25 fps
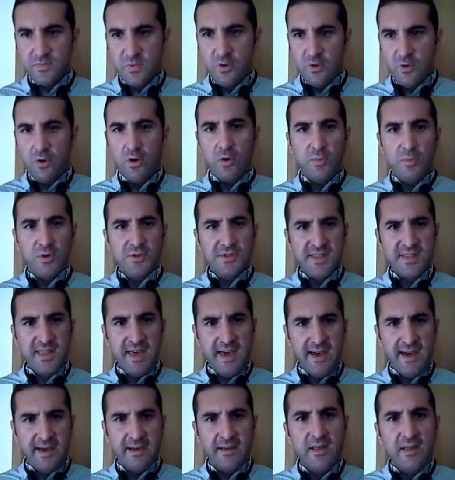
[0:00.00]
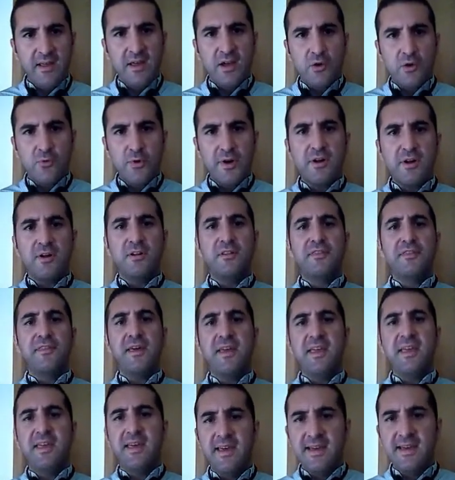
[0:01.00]
You're almost there. Critical
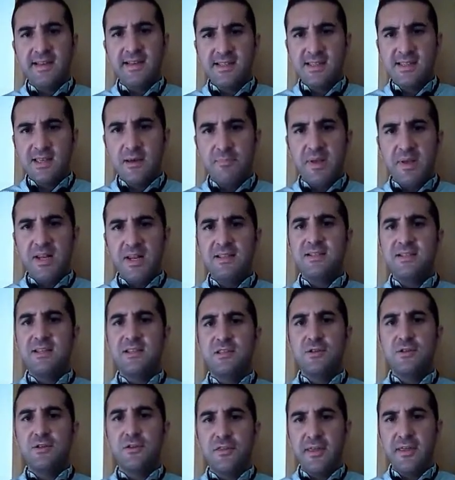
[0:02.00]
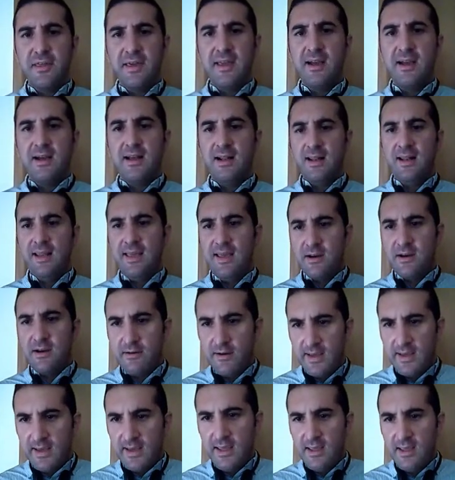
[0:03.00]
thinking is the ability to think
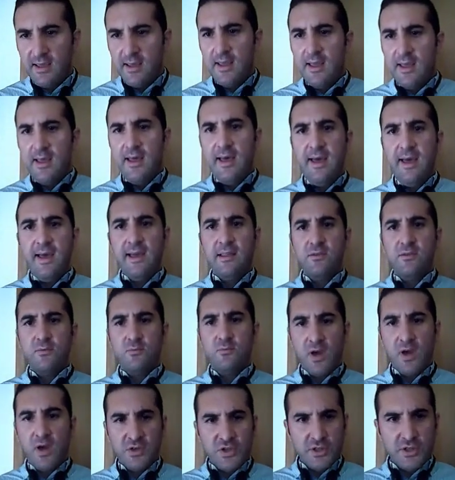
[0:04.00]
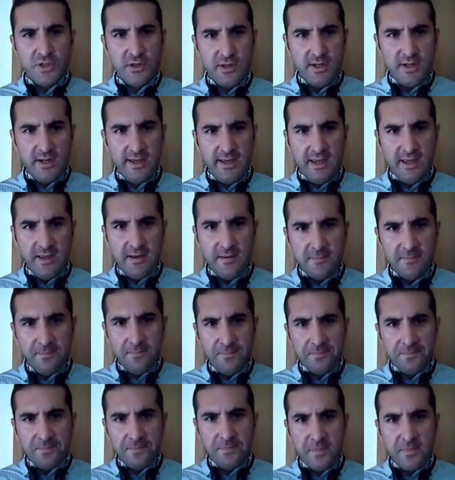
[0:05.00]
clearly and rationally,
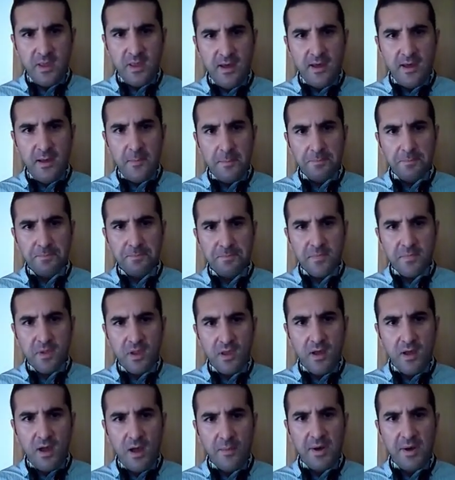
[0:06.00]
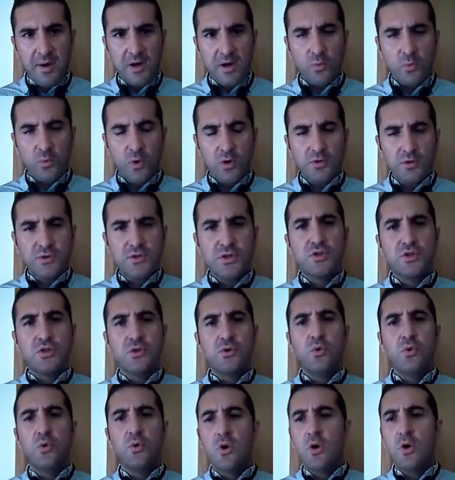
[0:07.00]
yeah, about what to
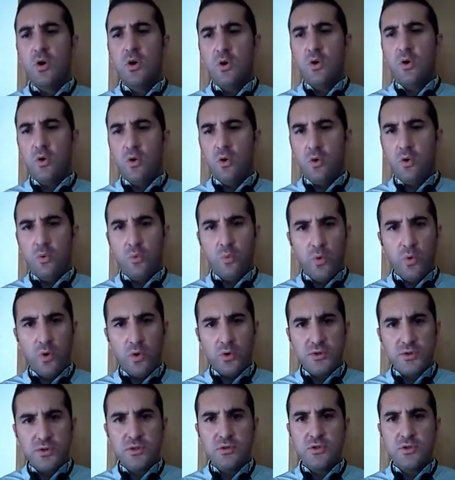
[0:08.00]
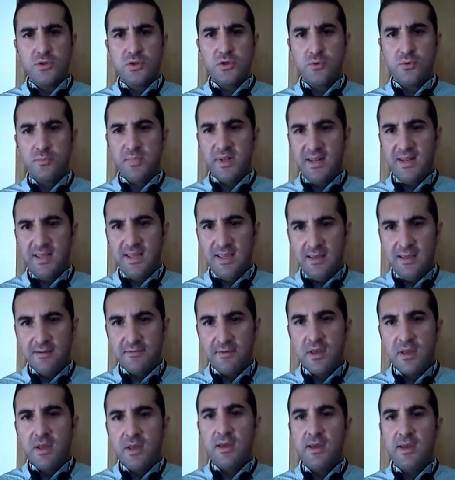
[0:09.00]
do or what to
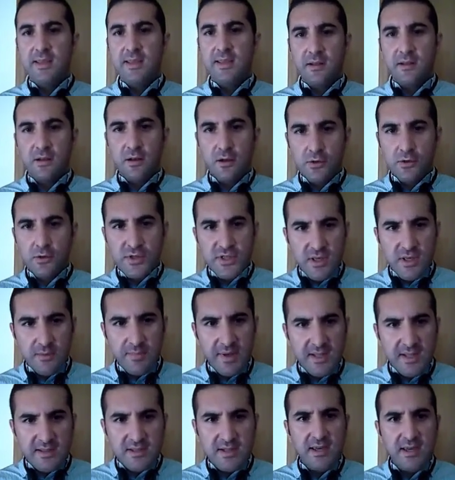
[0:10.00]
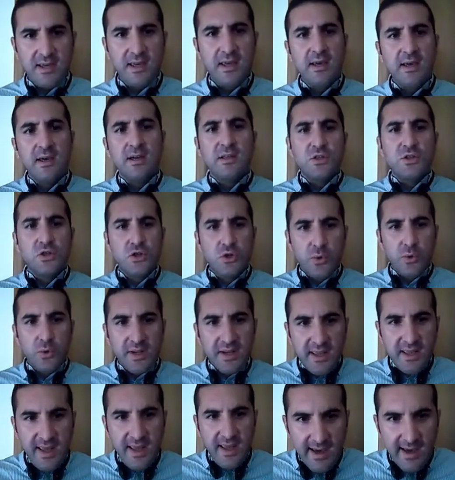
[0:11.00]
believe. It includes the ability to
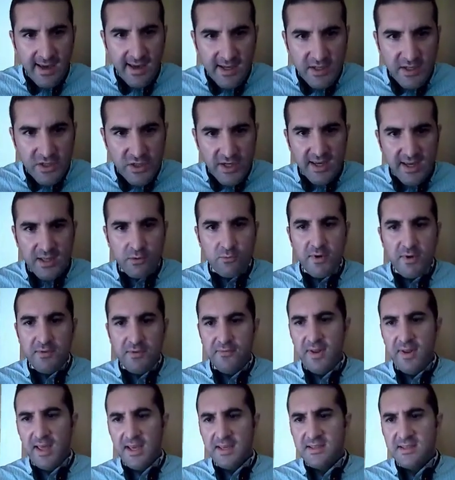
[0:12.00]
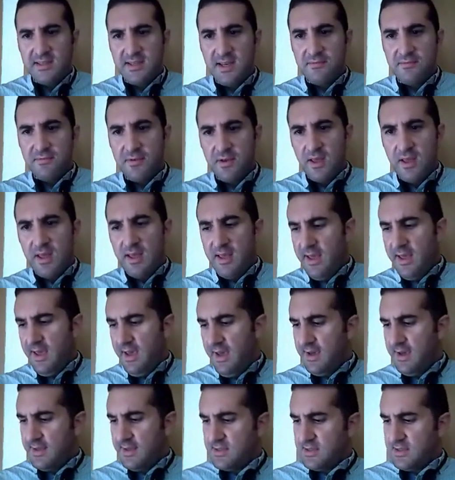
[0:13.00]
engage in reflective
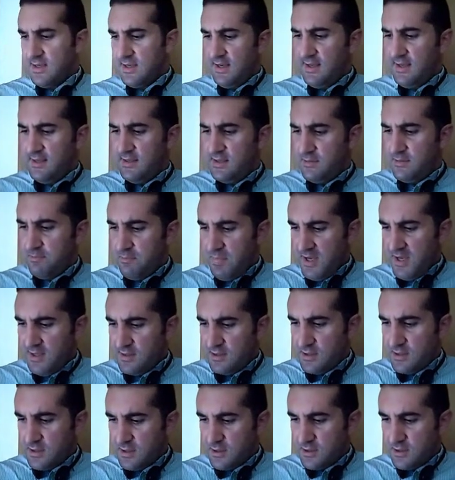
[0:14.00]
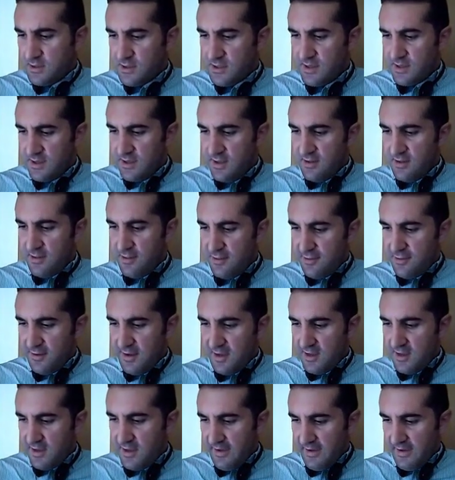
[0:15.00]
and independent
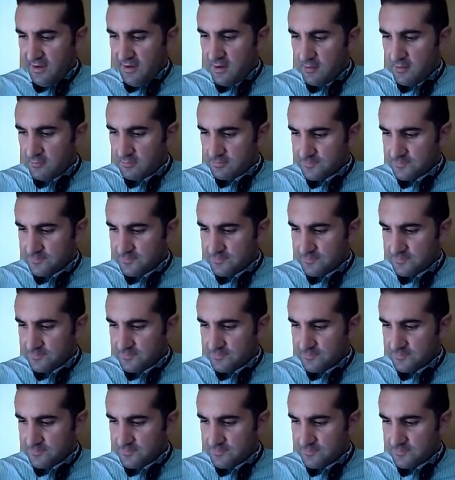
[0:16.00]
thinking.